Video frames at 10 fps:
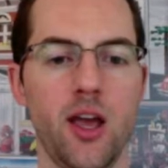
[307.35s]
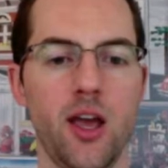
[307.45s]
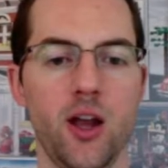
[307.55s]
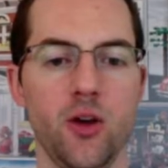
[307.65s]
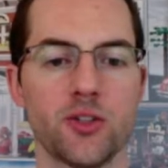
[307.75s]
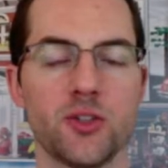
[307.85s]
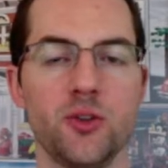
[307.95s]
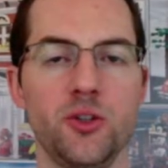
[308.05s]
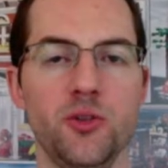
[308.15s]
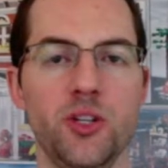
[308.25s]
And also,
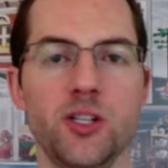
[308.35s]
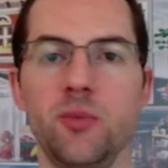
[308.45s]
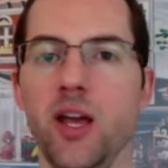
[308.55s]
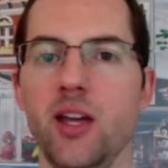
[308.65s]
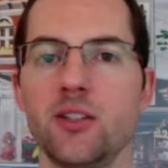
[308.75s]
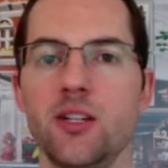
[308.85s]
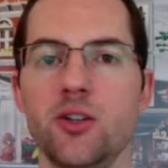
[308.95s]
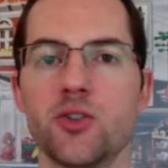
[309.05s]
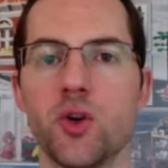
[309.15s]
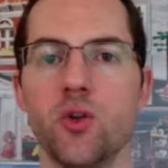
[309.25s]
you need to be 18
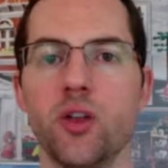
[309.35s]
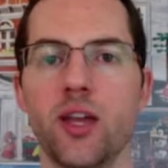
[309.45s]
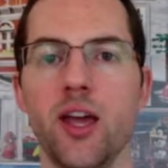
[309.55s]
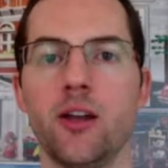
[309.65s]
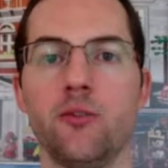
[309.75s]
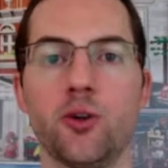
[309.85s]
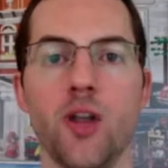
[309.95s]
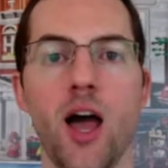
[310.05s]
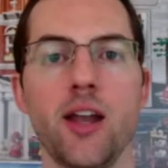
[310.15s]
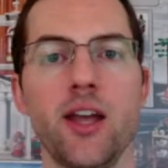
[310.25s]
years old. Again, if you're
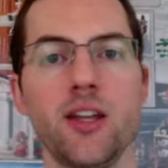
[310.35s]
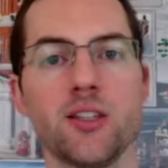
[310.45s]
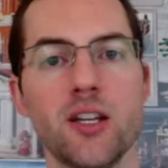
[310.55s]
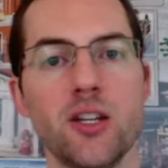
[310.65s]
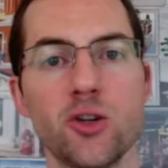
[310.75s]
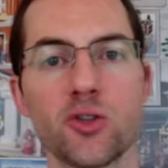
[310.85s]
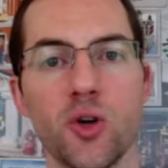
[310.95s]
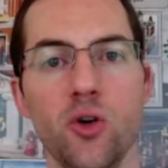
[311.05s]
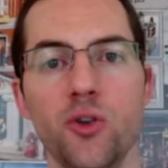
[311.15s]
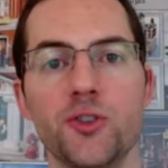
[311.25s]
not 18 years
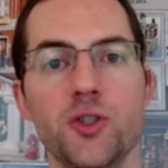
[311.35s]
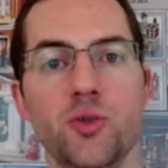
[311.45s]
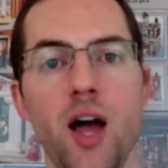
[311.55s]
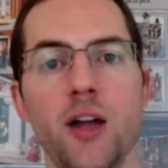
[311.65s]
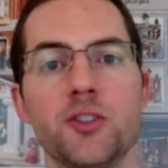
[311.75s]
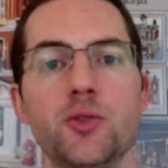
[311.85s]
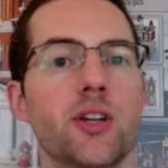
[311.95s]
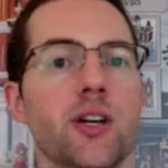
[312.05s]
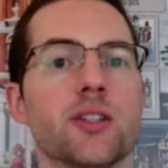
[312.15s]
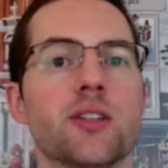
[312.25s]
old, do not do
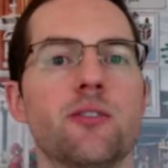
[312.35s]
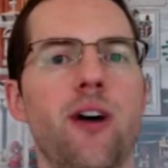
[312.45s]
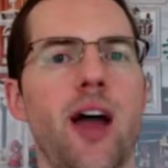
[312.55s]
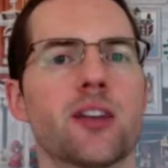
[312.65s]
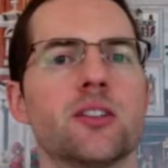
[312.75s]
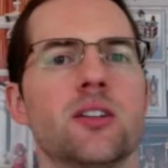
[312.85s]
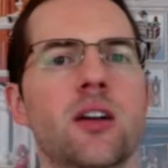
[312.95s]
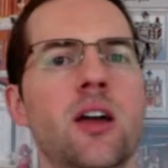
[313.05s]
this. In fact,